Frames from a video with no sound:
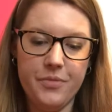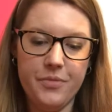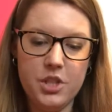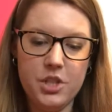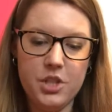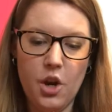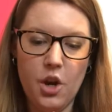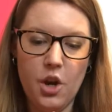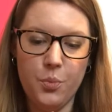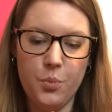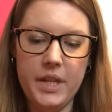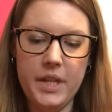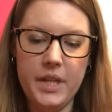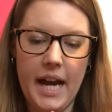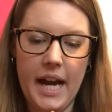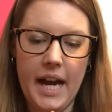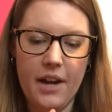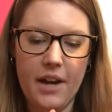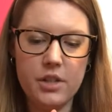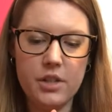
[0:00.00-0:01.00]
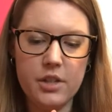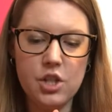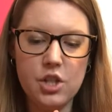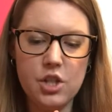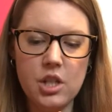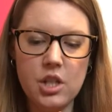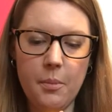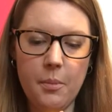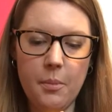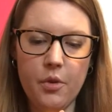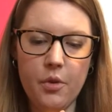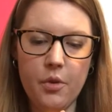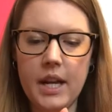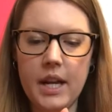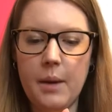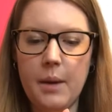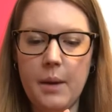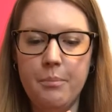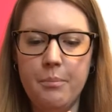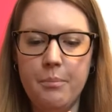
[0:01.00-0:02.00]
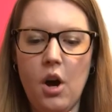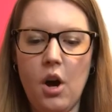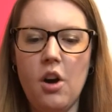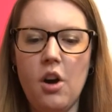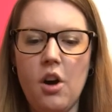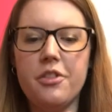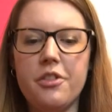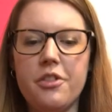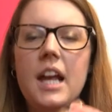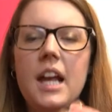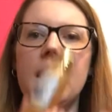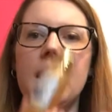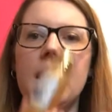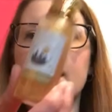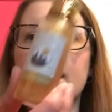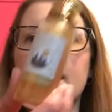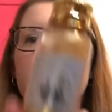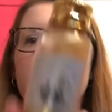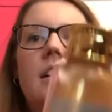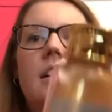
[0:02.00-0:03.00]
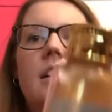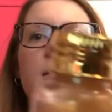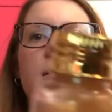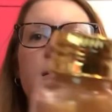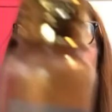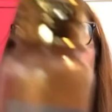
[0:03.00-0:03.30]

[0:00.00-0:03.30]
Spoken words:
So we have Shimmering Bath Elixir.